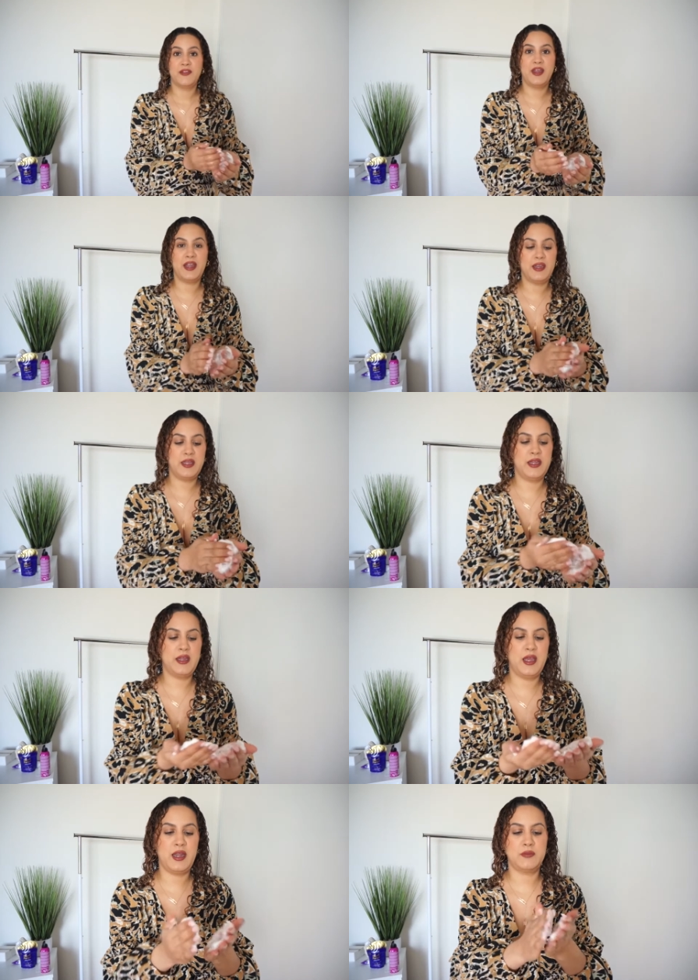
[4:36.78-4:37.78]
that I need,
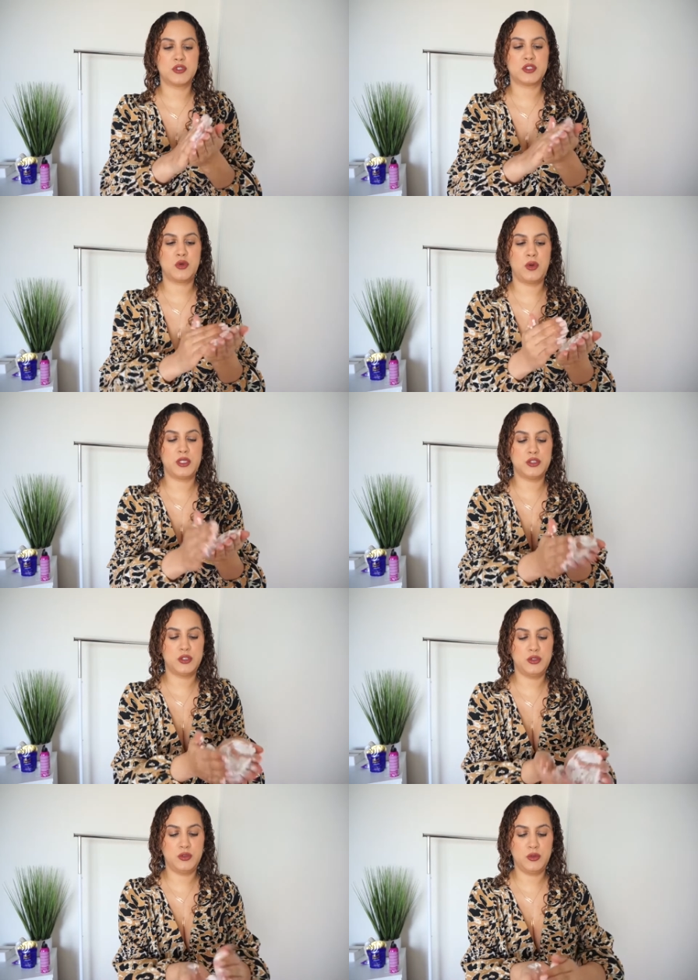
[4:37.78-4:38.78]
and I'm just going
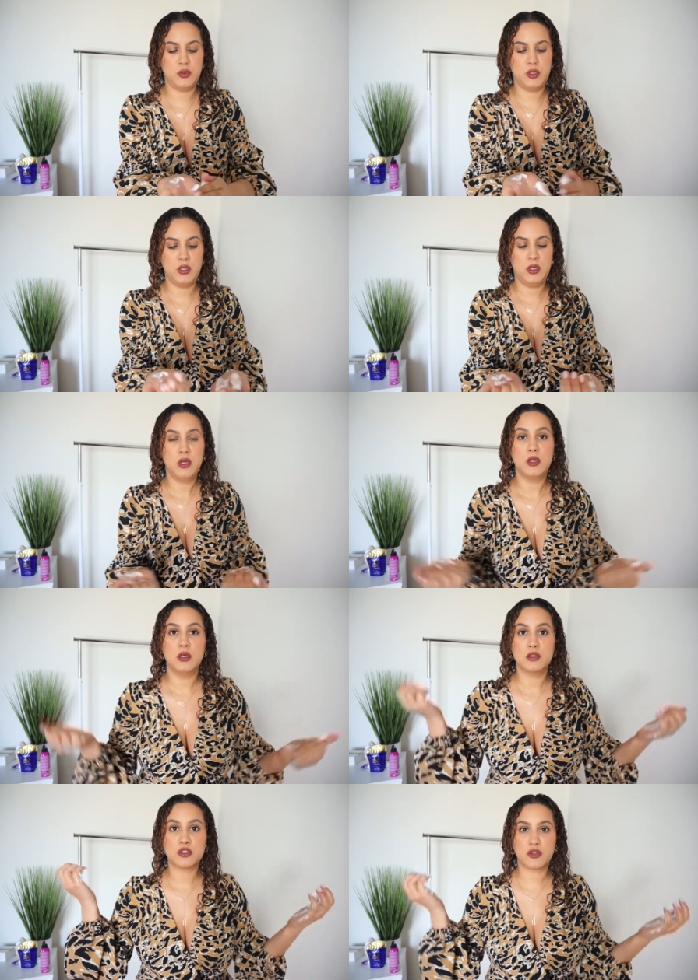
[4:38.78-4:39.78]
to
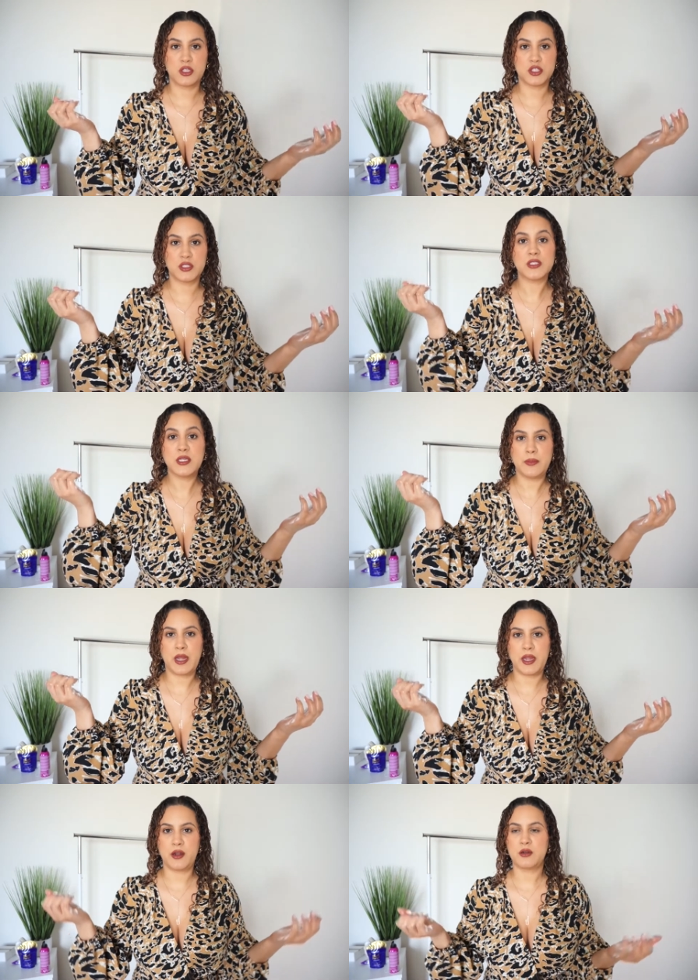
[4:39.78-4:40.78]
scrunch this in my
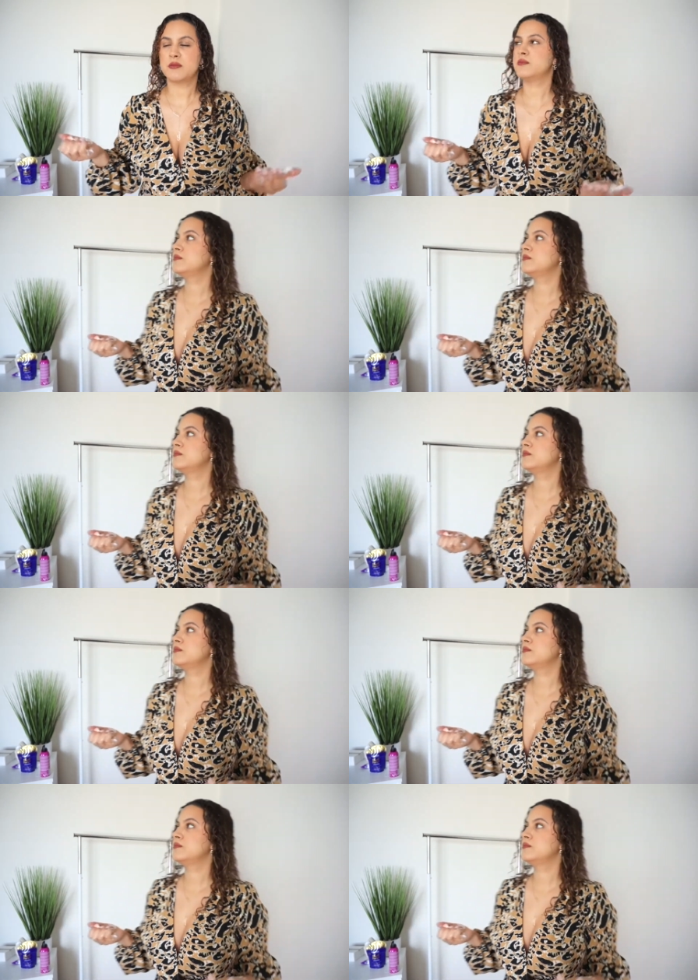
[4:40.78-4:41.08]
hair.